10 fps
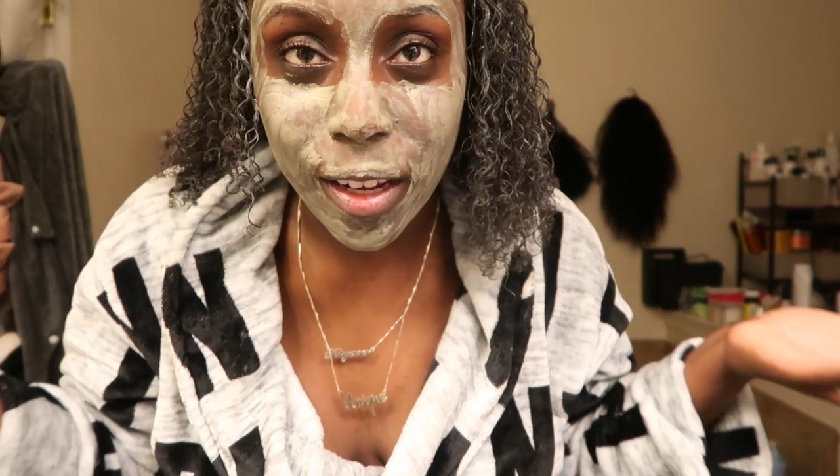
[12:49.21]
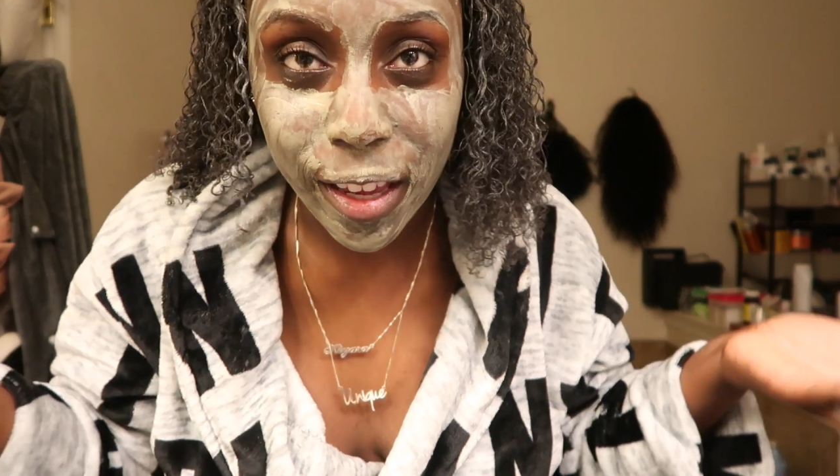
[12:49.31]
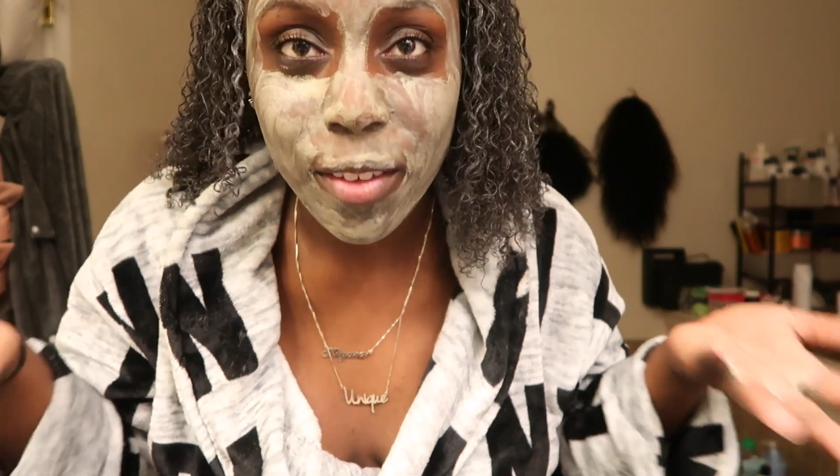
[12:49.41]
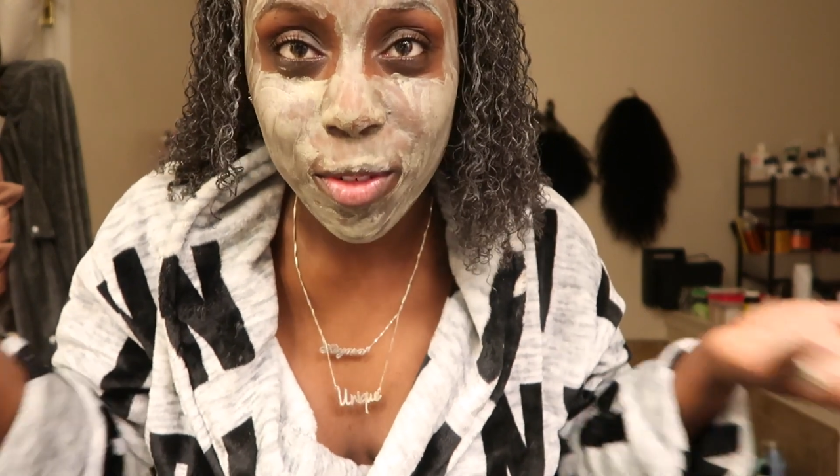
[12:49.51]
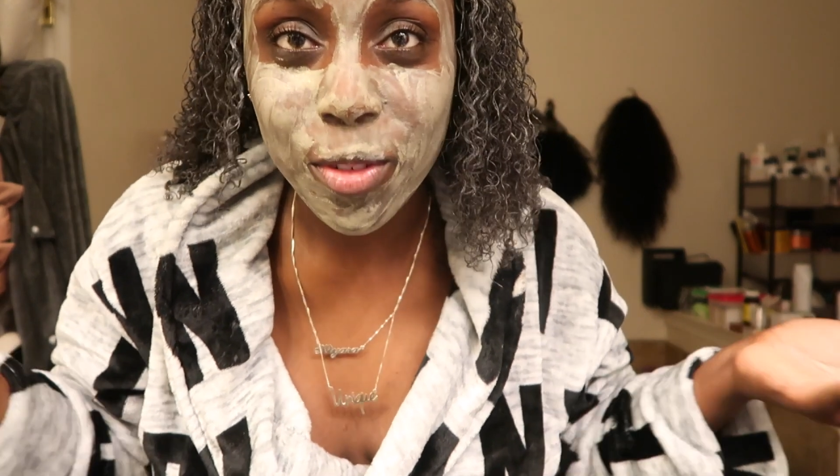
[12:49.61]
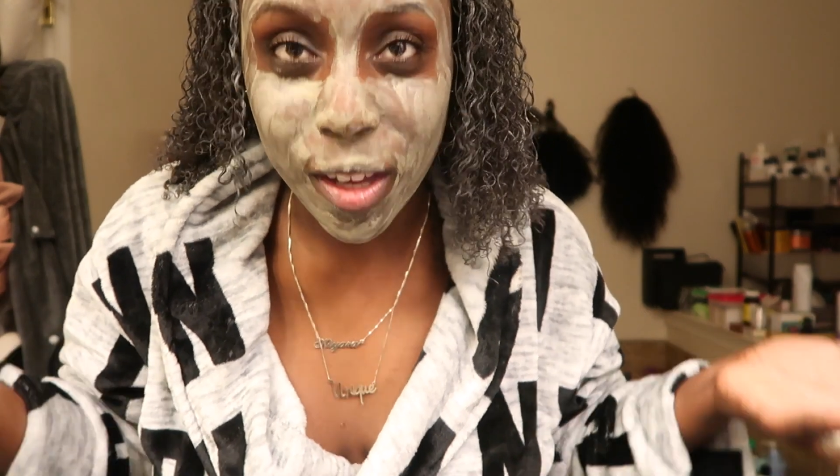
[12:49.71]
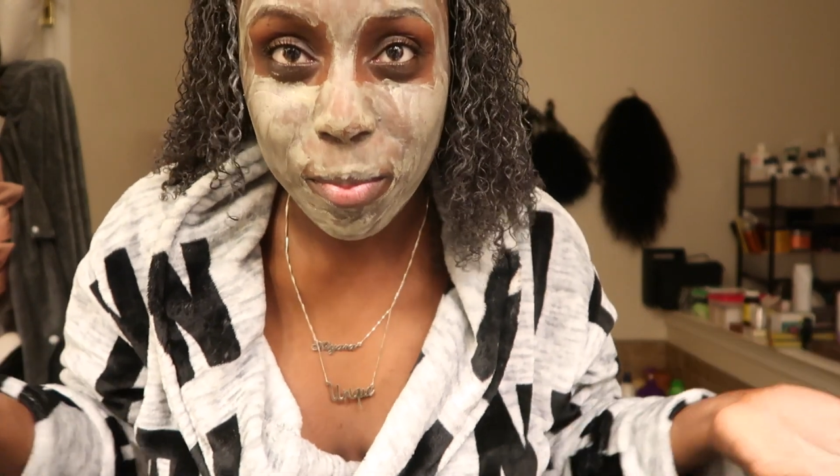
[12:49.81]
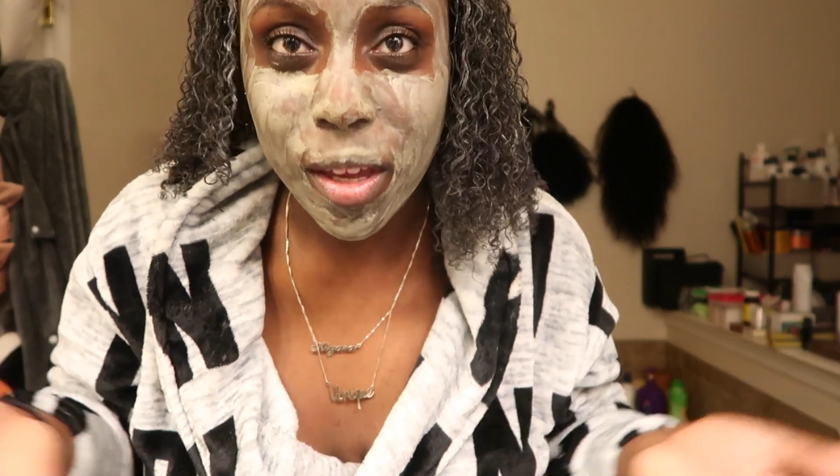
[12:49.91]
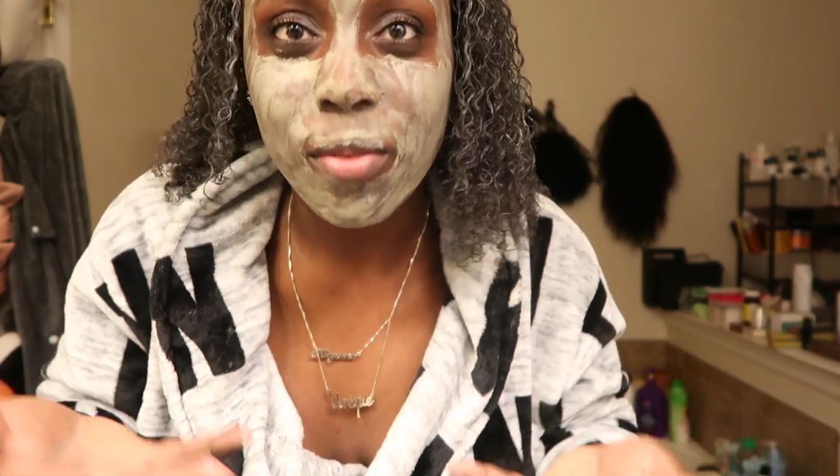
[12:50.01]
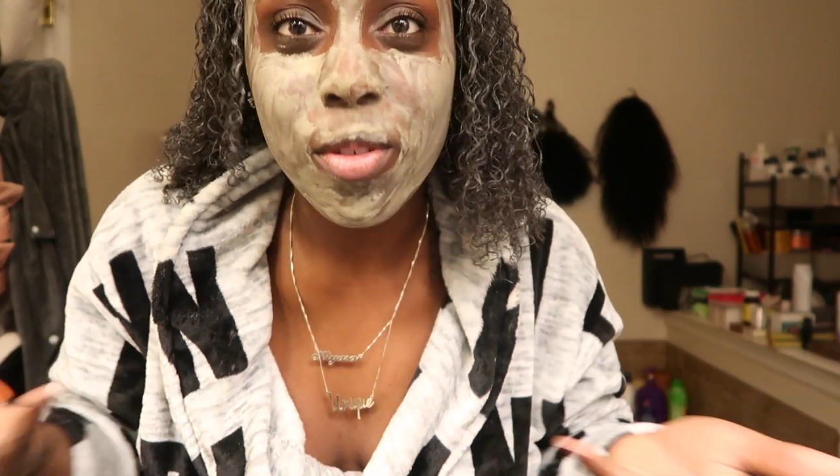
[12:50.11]
like if you
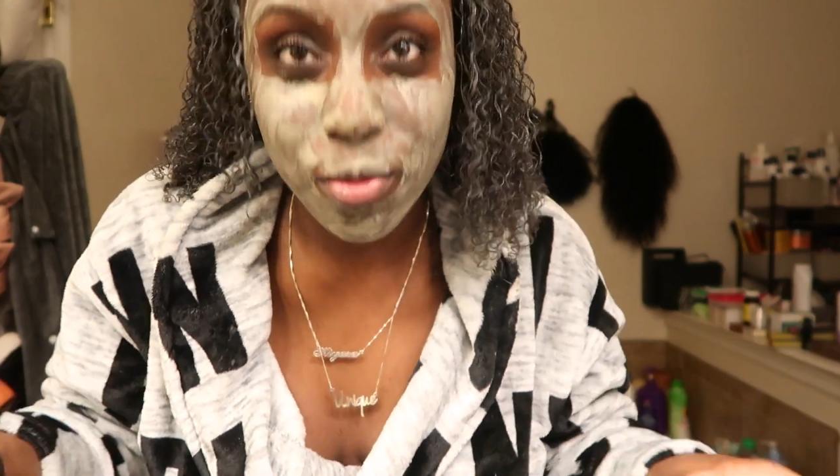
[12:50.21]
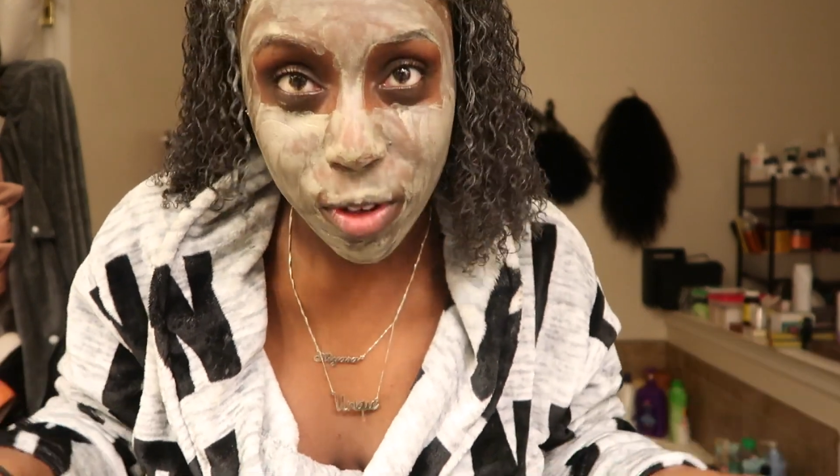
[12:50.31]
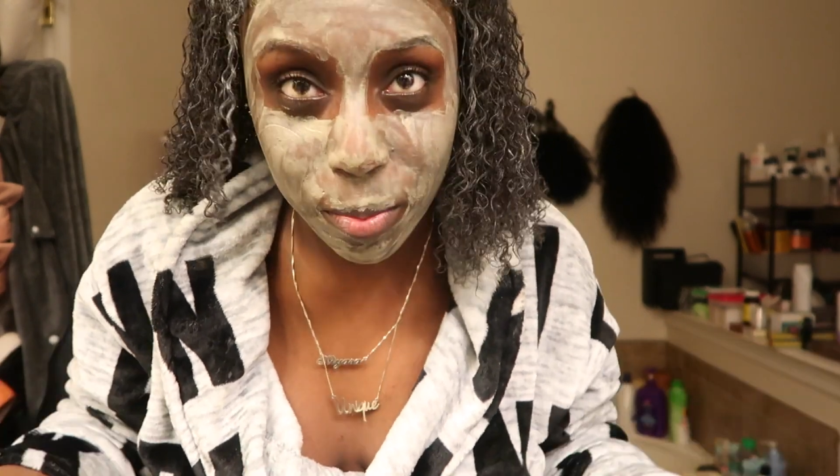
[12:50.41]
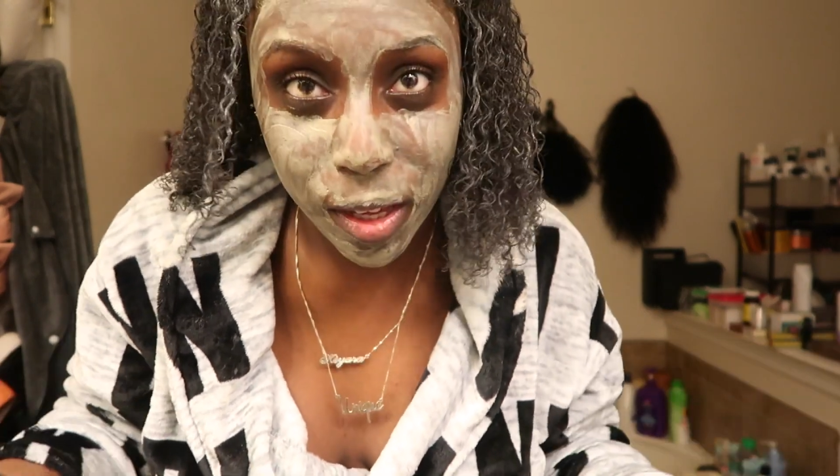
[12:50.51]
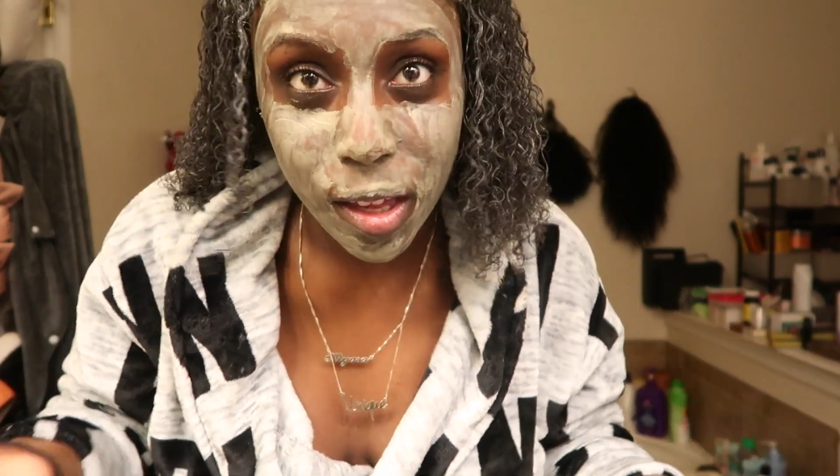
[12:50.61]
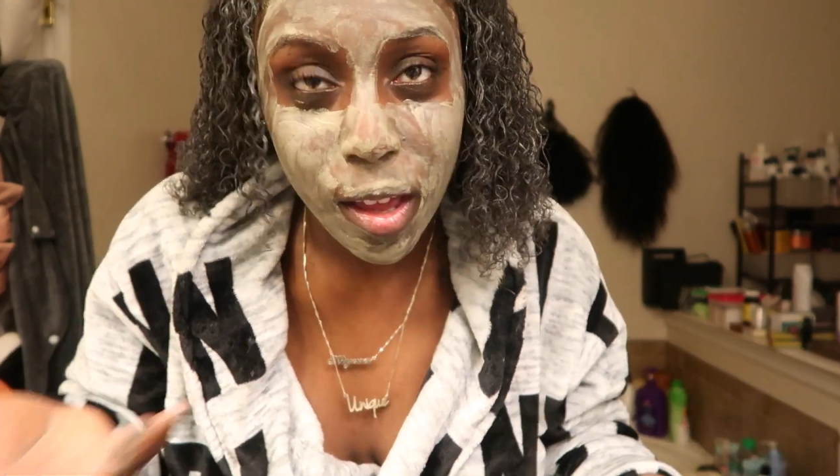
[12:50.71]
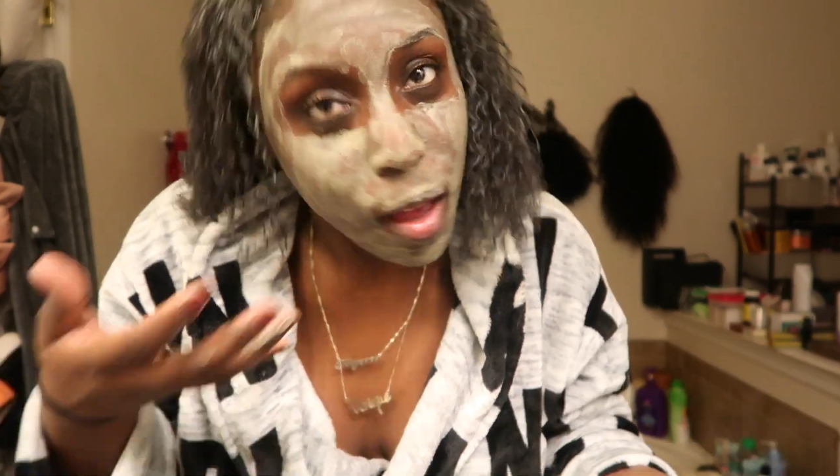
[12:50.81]
get me, if you feel me.